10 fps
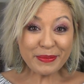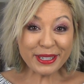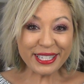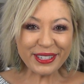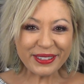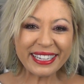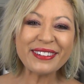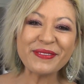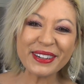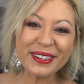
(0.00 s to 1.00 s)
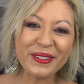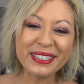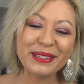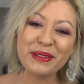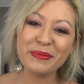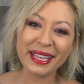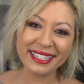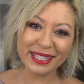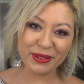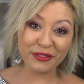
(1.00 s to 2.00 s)
number two, we're going to
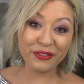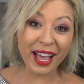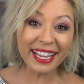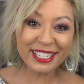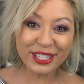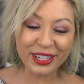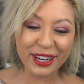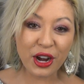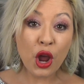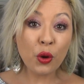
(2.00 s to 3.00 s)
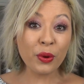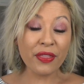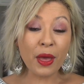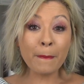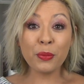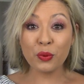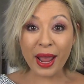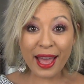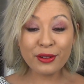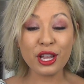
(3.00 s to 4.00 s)
replace the refined sugar with
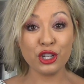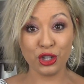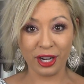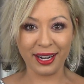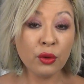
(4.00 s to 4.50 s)
brown sugar.